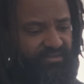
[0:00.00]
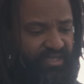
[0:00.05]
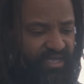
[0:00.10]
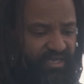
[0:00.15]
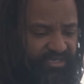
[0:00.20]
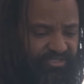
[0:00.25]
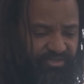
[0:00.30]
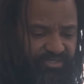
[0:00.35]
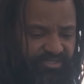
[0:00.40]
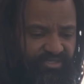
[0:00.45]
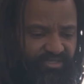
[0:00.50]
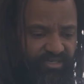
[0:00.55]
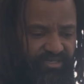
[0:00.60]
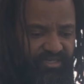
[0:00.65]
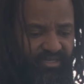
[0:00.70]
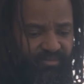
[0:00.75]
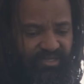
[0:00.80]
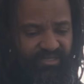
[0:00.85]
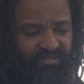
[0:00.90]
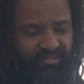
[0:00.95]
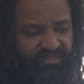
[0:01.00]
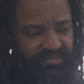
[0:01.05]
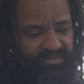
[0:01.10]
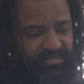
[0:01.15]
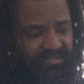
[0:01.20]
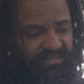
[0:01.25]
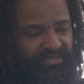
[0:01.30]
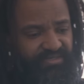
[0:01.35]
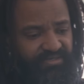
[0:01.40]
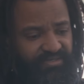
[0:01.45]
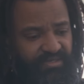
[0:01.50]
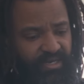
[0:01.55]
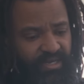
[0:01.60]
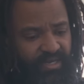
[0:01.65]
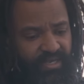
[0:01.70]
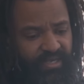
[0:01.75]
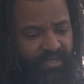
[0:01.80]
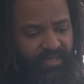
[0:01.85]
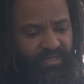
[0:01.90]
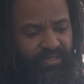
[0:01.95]
actually talked about this here
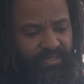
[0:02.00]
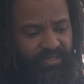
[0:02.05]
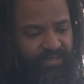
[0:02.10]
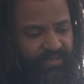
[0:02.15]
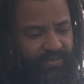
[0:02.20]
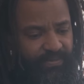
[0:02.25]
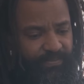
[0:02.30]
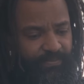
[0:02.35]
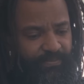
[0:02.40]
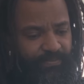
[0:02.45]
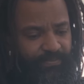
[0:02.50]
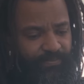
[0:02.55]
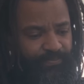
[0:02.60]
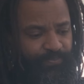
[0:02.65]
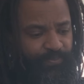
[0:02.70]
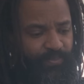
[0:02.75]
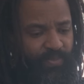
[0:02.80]
um,